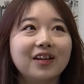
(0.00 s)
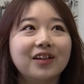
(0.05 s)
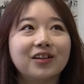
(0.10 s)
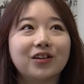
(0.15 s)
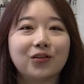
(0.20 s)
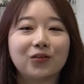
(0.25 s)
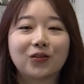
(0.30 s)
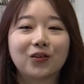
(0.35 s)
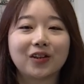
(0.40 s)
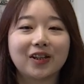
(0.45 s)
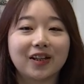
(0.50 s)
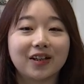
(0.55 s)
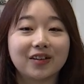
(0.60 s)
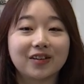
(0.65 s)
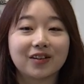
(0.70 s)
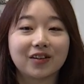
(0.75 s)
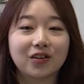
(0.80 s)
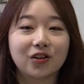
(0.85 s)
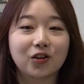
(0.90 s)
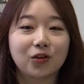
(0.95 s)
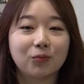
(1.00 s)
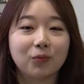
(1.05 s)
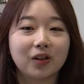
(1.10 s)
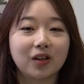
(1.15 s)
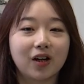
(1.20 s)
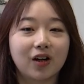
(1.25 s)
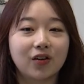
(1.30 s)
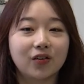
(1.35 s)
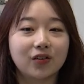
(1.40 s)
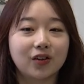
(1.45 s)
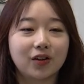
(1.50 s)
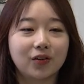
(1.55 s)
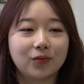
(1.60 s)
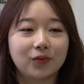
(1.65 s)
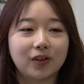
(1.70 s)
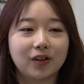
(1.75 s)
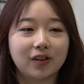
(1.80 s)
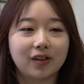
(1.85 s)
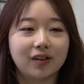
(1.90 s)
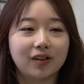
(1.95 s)
several years ago because
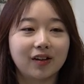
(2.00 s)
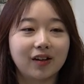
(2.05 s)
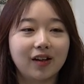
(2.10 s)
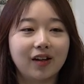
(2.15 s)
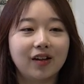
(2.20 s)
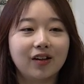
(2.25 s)
of the